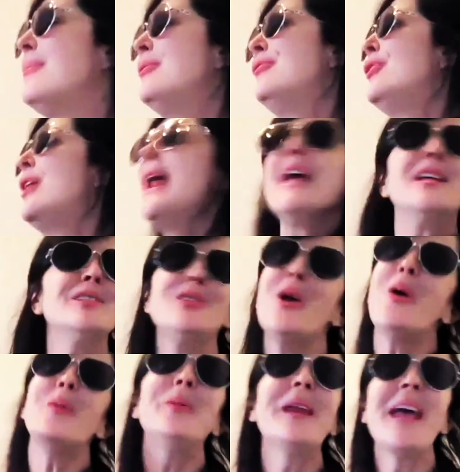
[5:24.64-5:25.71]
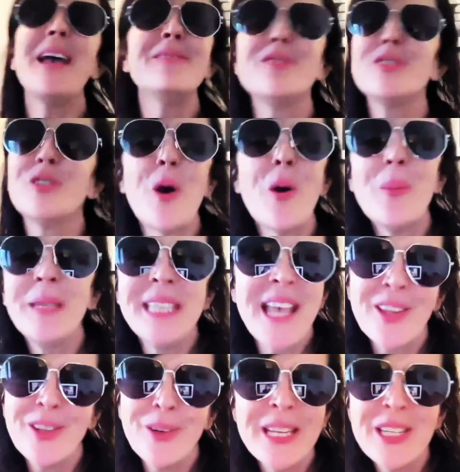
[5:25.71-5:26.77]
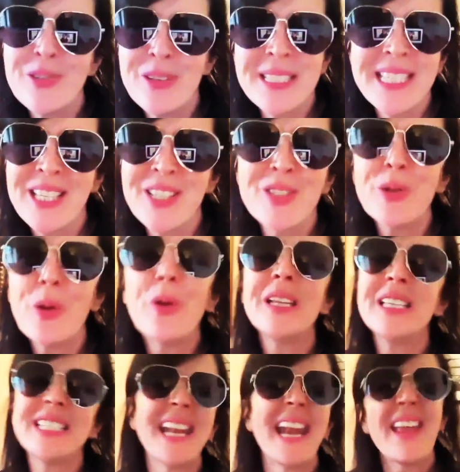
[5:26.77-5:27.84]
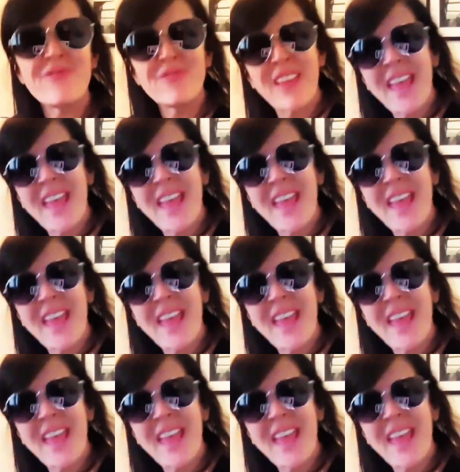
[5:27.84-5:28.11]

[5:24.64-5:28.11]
before. No, but I have so many other interesting stories that I've